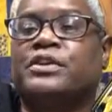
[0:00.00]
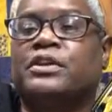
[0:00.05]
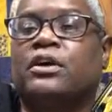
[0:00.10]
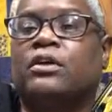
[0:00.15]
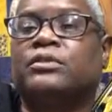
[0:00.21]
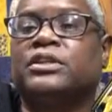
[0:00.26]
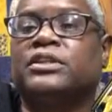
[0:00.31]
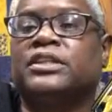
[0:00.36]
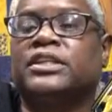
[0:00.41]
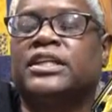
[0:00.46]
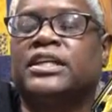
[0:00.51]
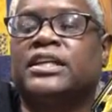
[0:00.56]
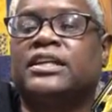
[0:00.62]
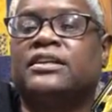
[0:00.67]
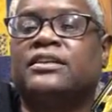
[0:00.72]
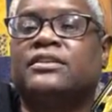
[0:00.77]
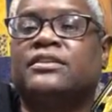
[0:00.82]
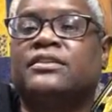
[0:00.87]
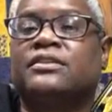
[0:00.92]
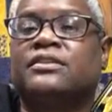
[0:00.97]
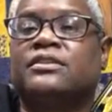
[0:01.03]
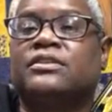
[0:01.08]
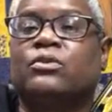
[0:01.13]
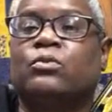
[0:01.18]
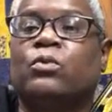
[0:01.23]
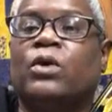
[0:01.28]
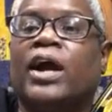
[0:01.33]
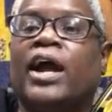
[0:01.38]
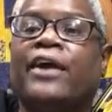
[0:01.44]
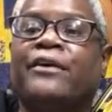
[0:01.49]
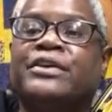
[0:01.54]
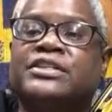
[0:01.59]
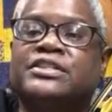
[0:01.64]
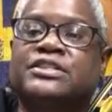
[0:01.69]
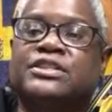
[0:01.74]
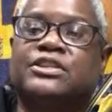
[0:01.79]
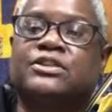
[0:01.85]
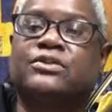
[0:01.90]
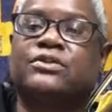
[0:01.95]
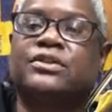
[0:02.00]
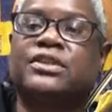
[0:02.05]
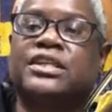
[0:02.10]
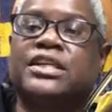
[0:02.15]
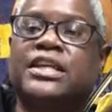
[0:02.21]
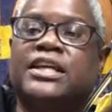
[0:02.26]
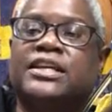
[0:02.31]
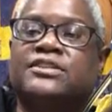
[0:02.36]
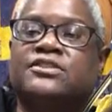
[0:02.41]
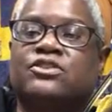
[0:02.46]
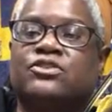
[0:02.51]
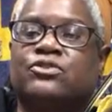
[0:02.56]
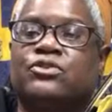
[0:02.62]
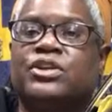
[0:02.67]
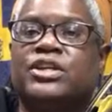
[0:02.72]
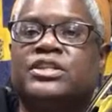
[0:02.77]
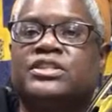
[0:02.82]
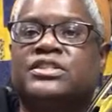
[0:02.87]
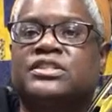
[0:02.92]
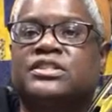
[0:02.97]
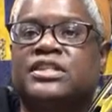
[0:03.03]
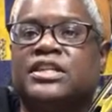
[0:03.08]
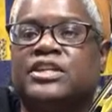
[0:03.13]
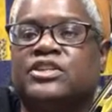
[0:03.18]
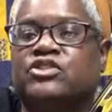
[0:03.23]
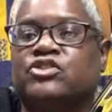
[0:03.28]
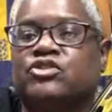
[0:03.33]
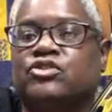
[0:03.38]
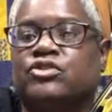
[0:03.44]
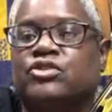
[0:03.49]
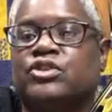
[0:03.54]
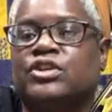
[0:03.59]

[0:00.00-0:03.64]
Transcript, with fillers: The only thing, the wire is still thin. So you can stitch.